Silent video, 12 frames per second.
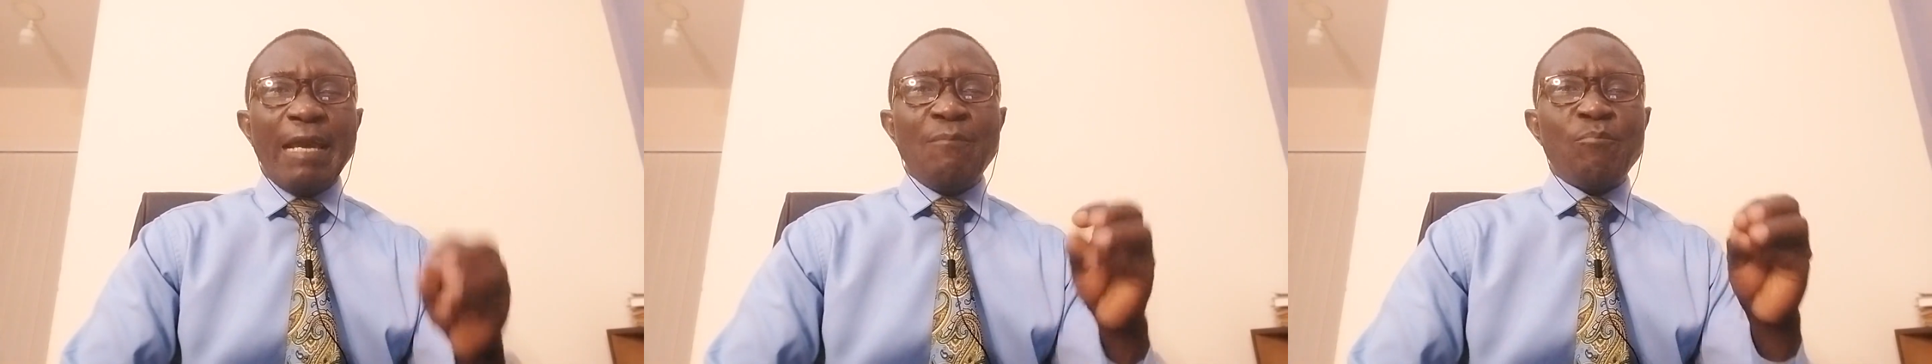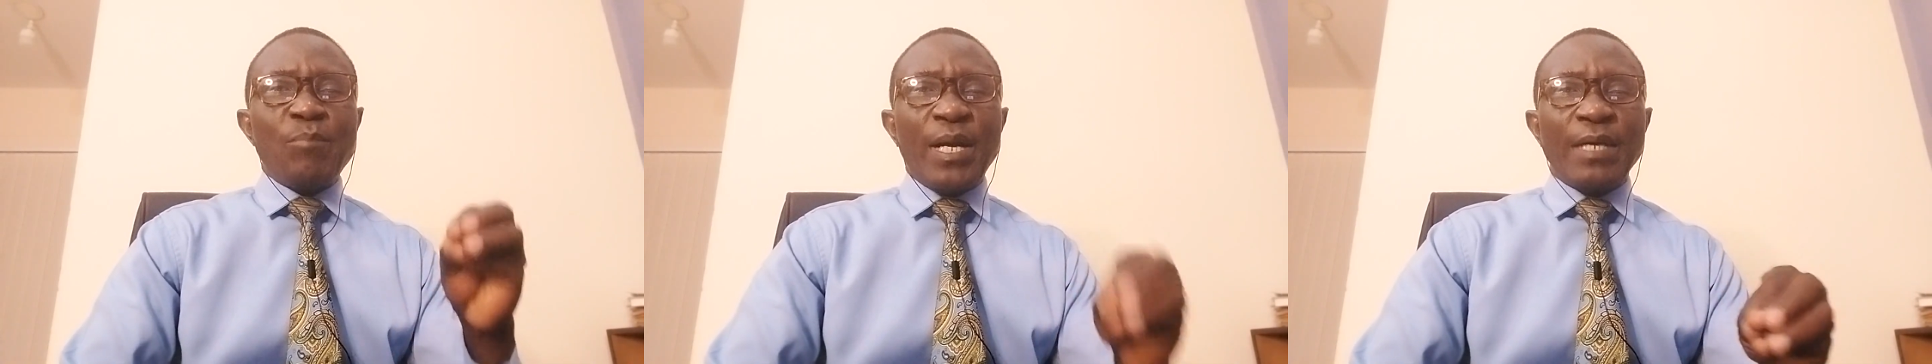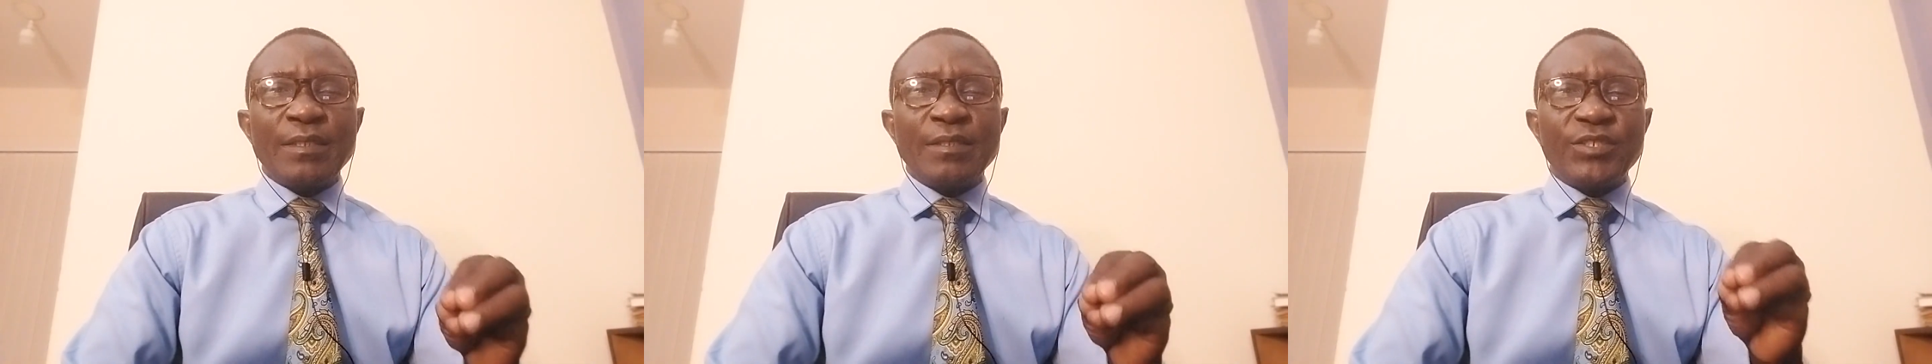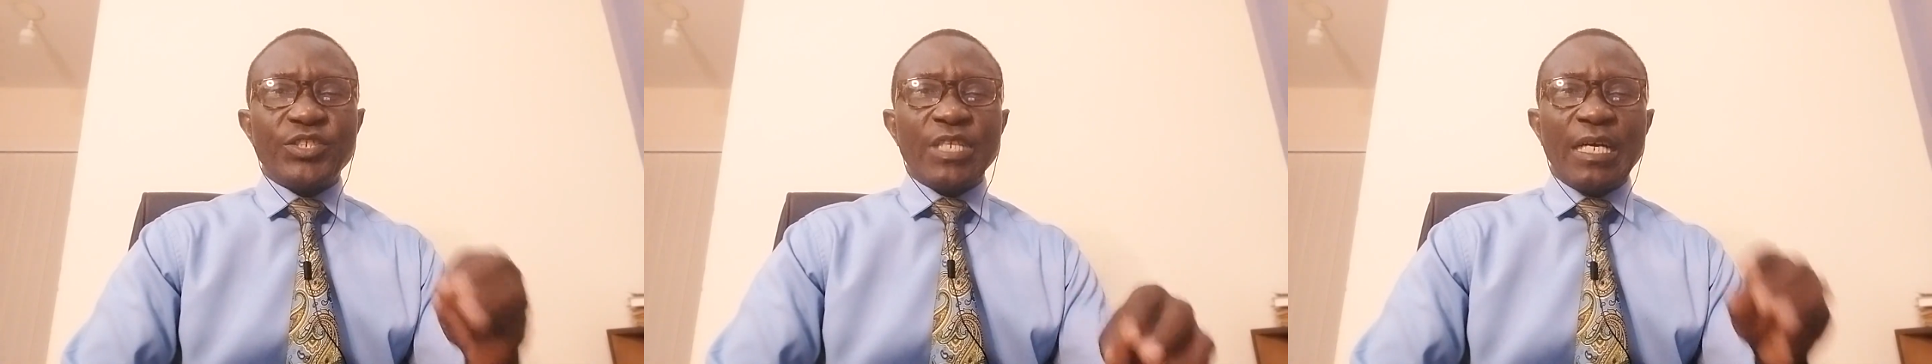a man
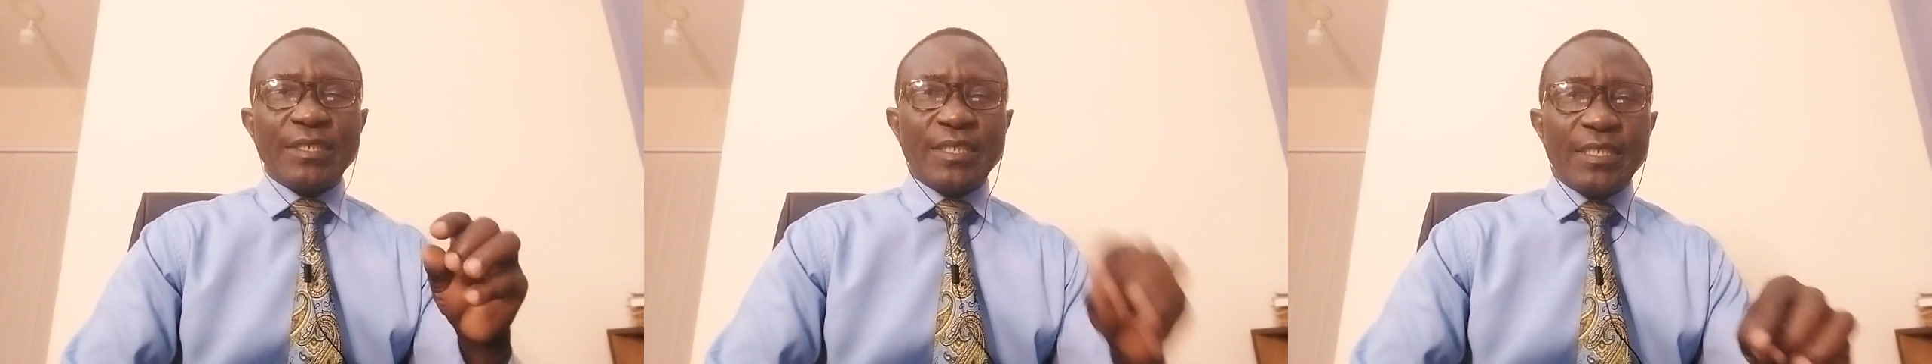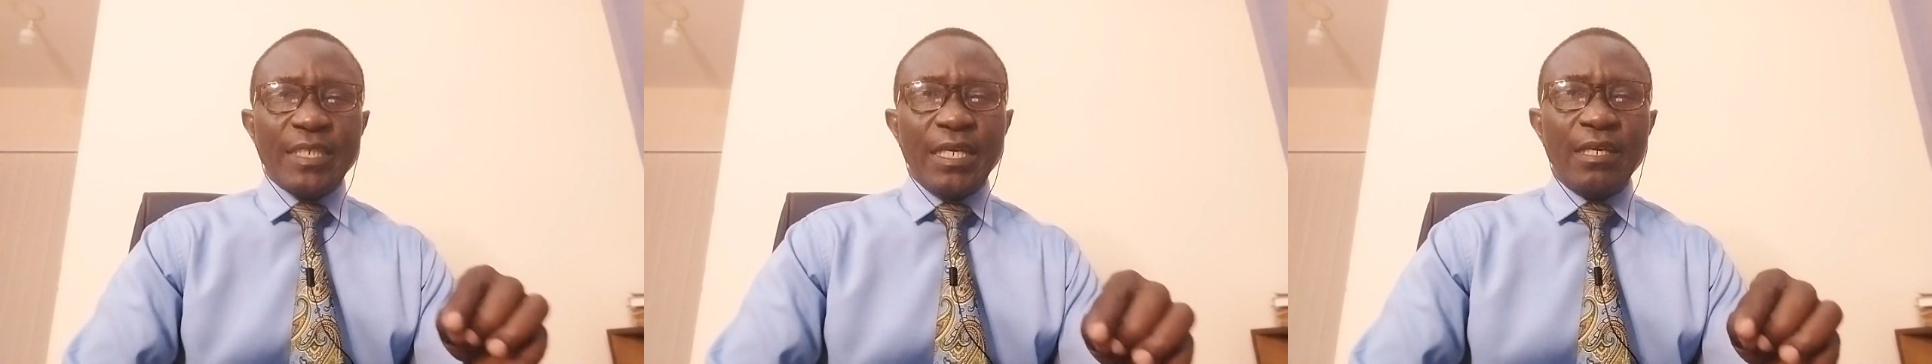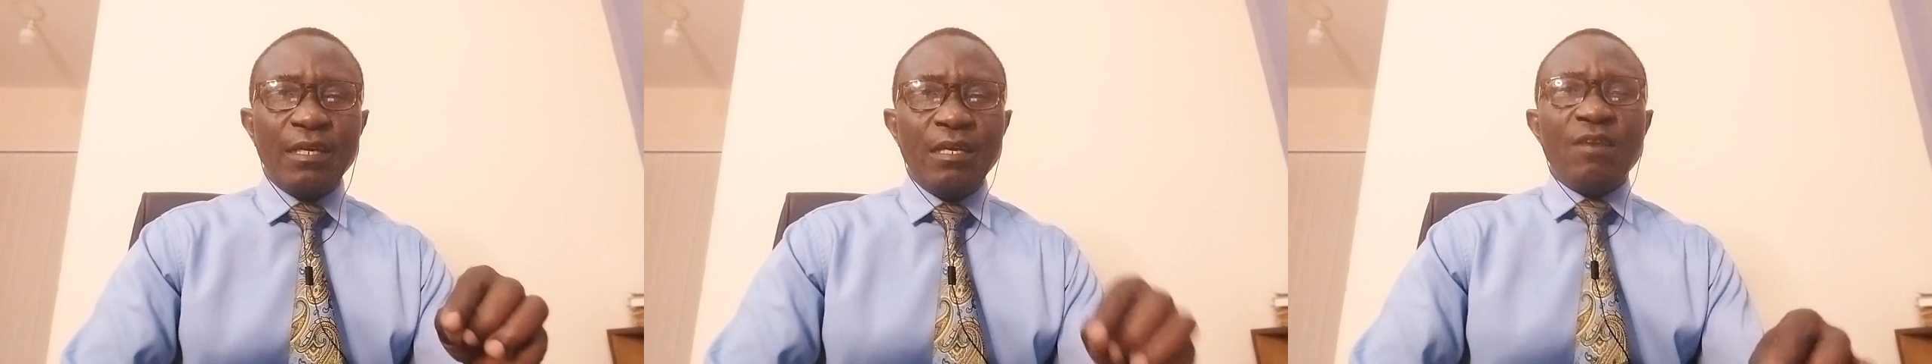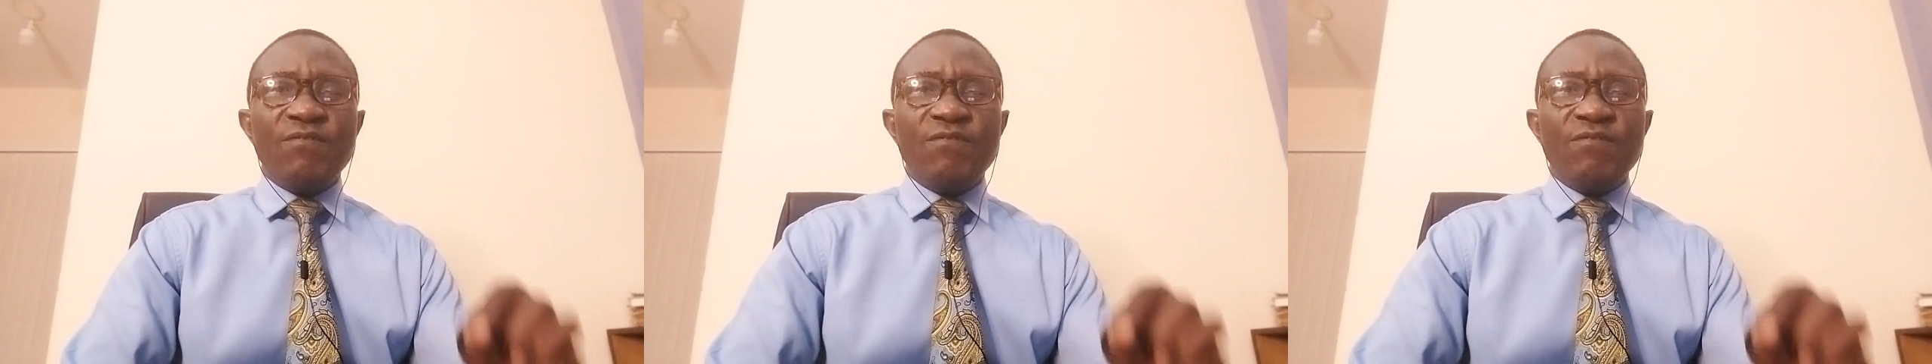shall say,